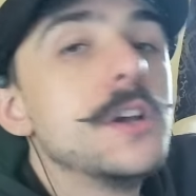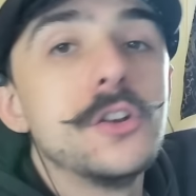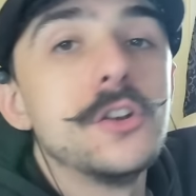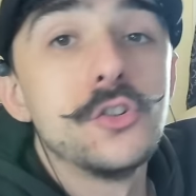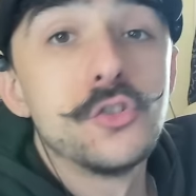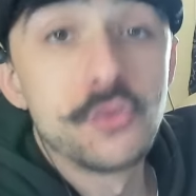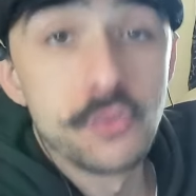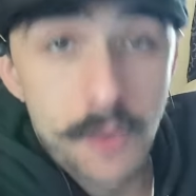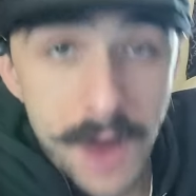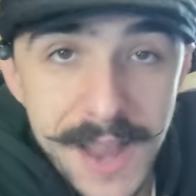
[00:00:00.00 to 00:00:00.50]

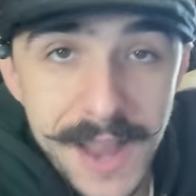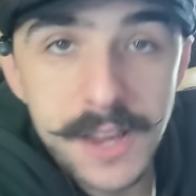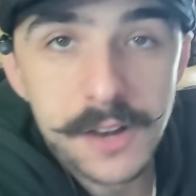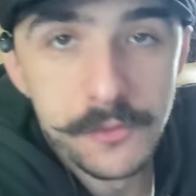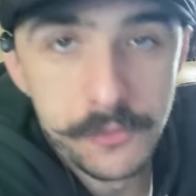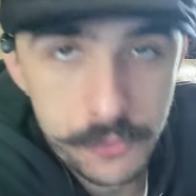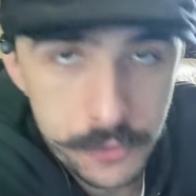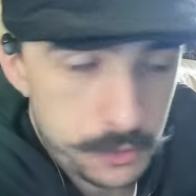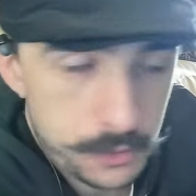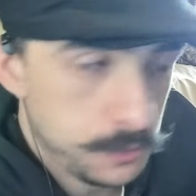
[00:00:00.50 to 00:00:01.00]
dragon
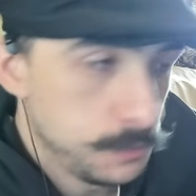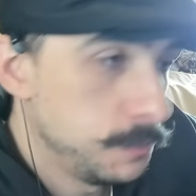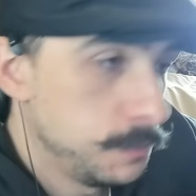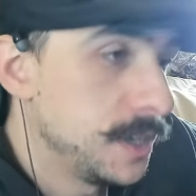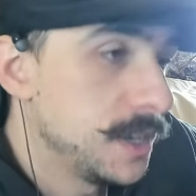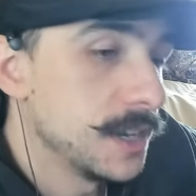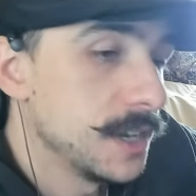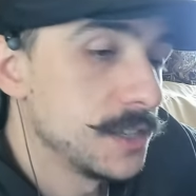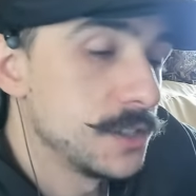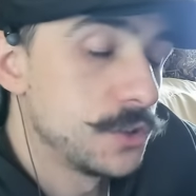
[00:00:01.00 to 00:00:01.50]
fruit
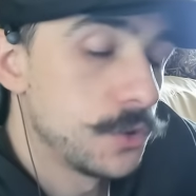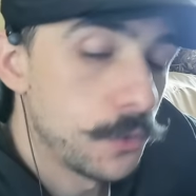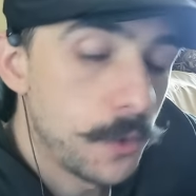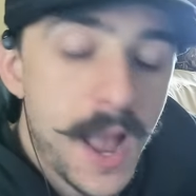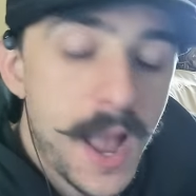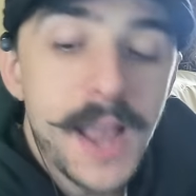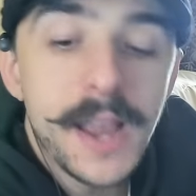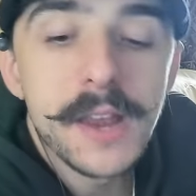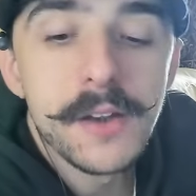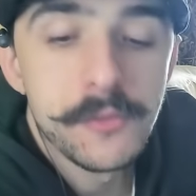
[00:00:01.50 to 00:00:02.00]
because
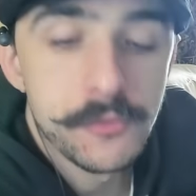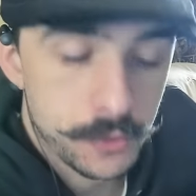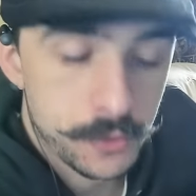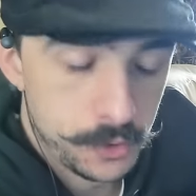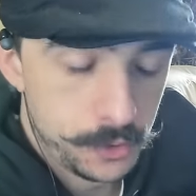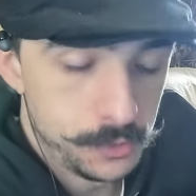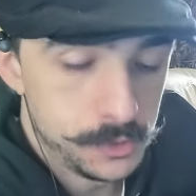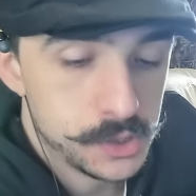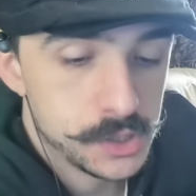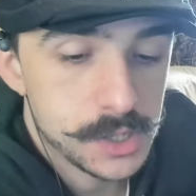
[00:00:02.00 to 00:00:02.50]
dragon
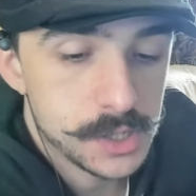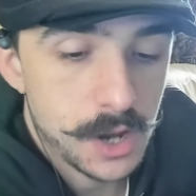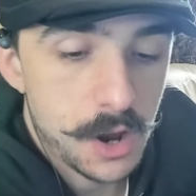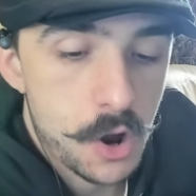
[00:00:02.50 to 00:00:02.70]
fruits